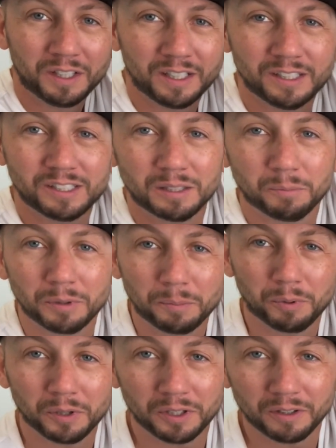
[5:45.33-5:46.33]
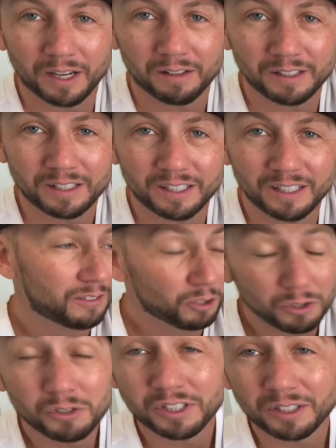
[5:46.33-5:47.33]
and simply put your LED
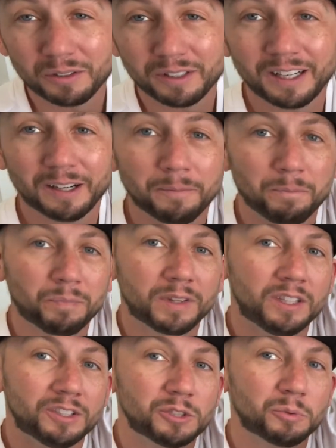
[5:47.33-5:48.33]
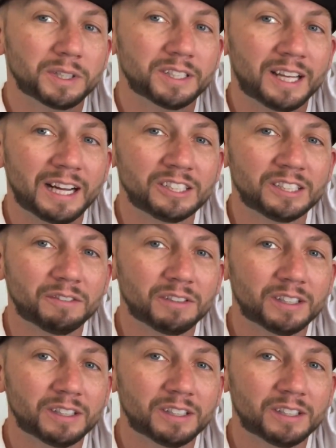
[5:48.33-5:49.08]
turn signal there and just reattach it.